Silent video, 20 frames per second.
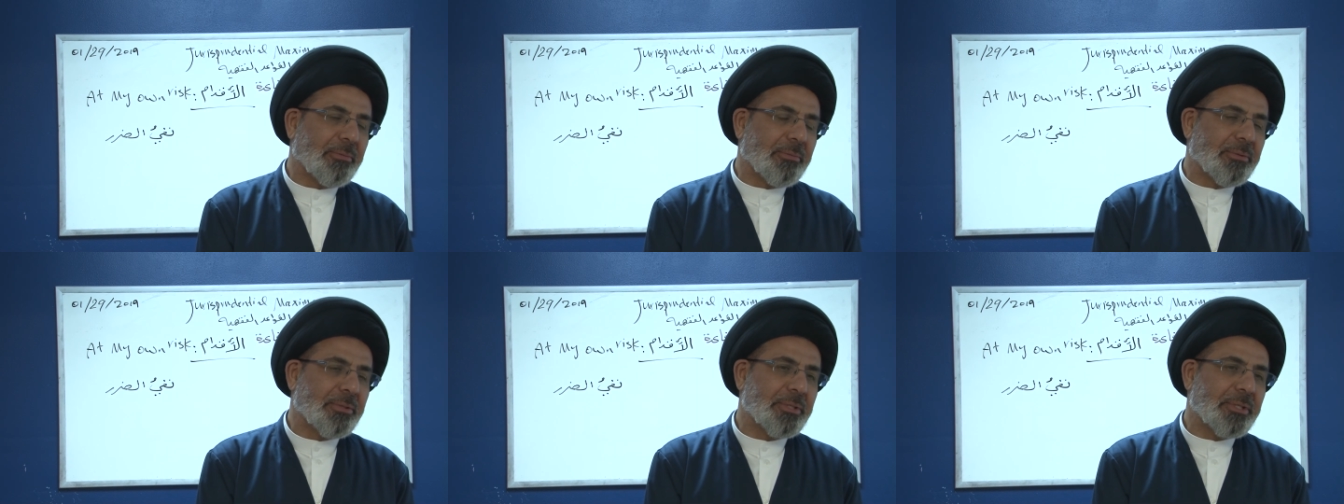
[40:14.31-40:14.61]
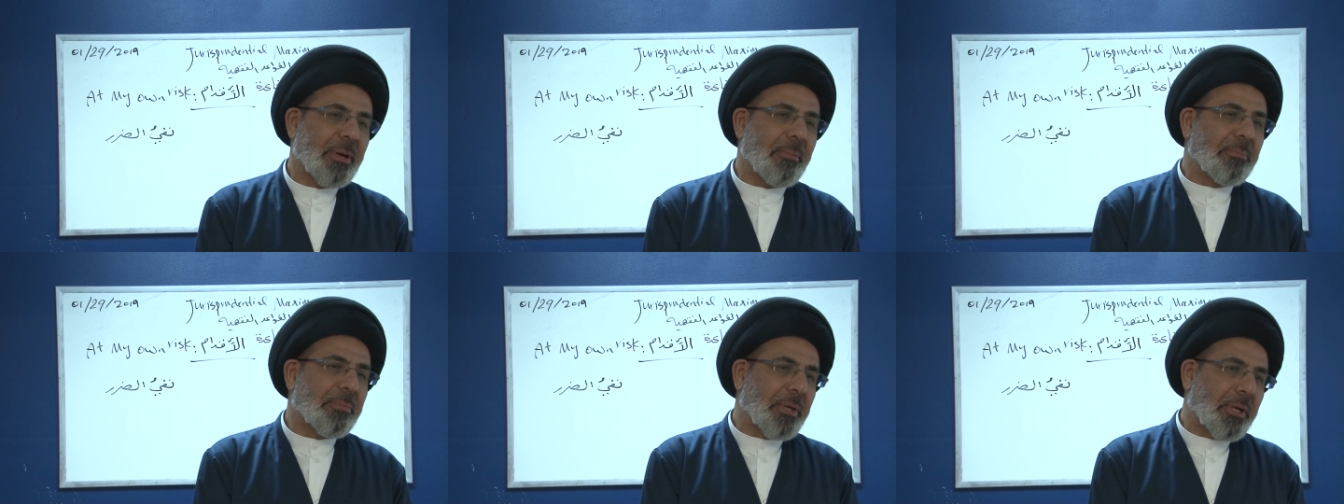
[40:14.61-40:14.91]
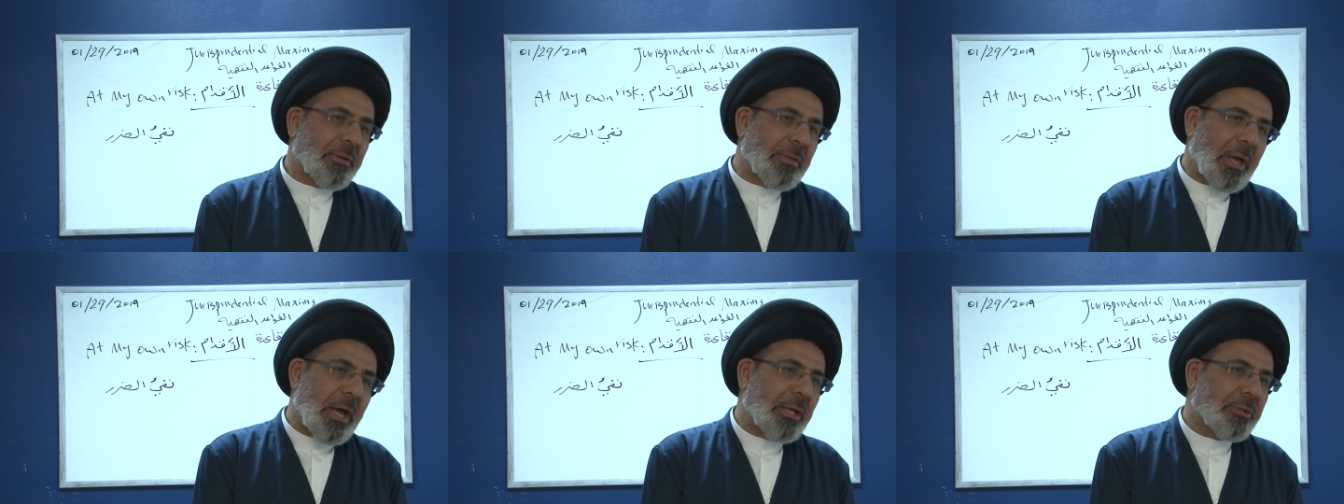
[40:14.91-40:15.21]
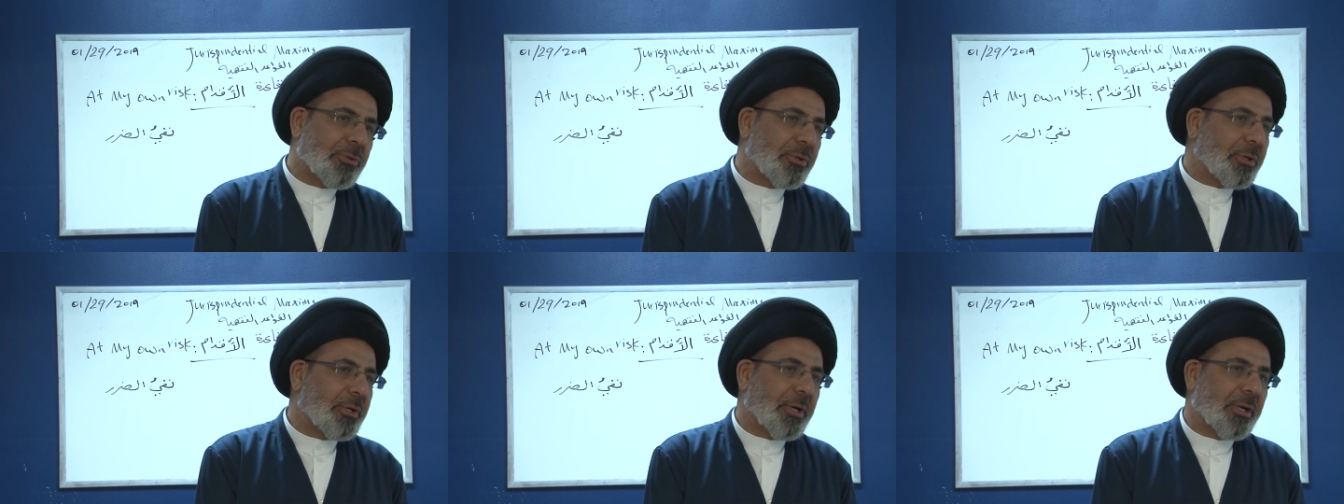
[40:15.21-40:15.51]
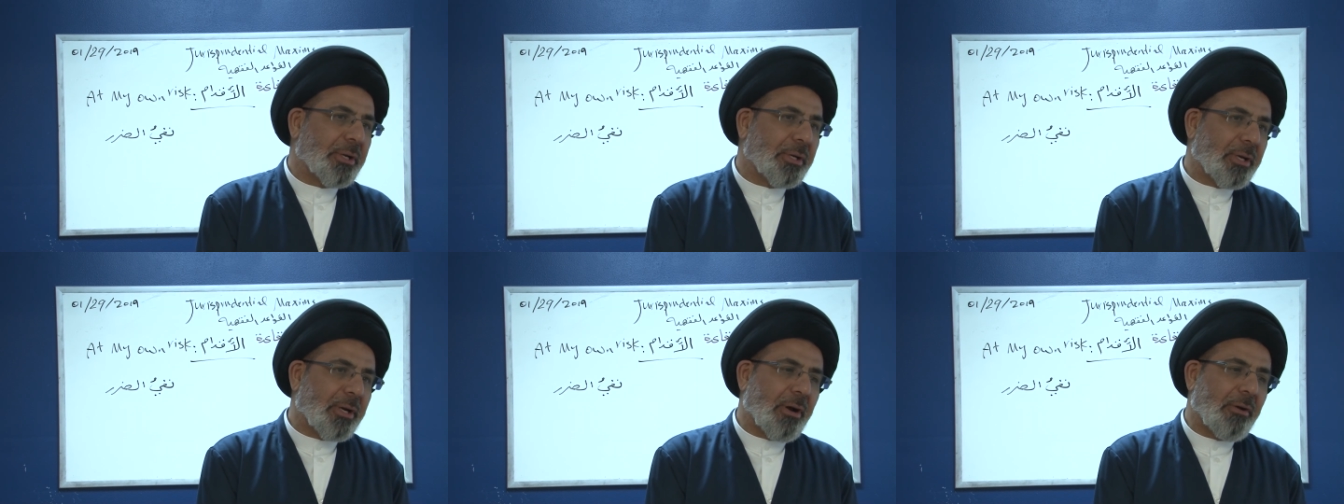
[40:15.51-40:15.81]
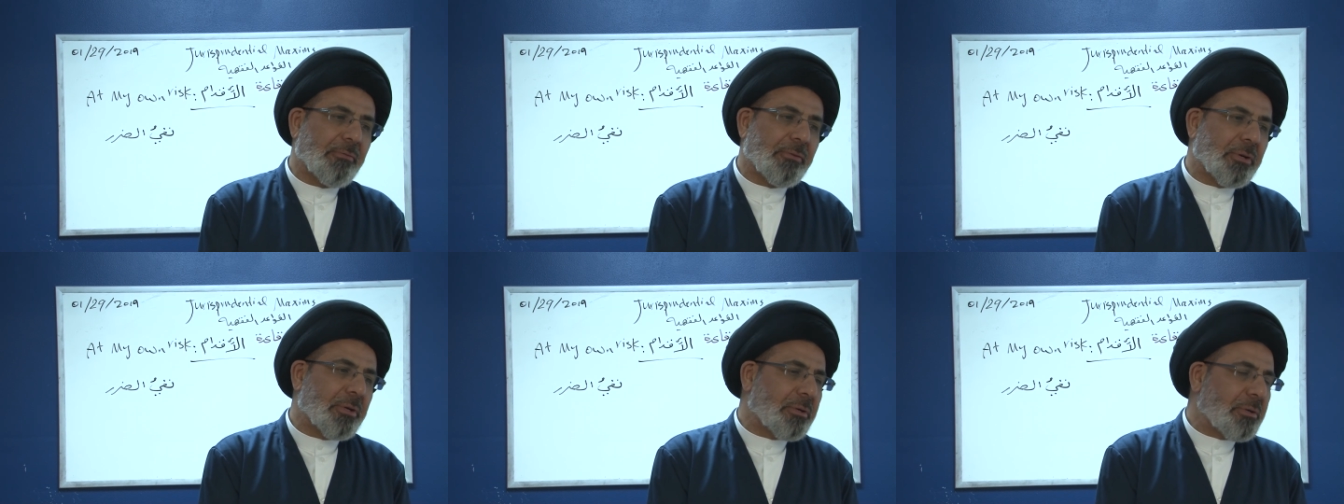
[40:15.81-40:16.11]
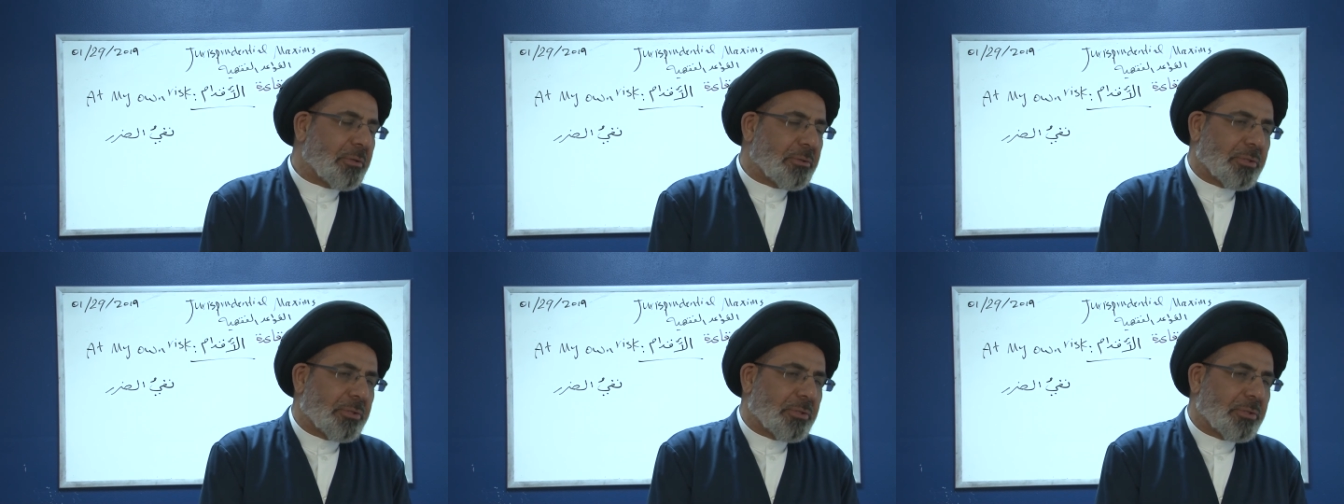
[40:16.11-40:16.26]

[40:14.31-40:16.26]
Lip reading: Something that you can recover.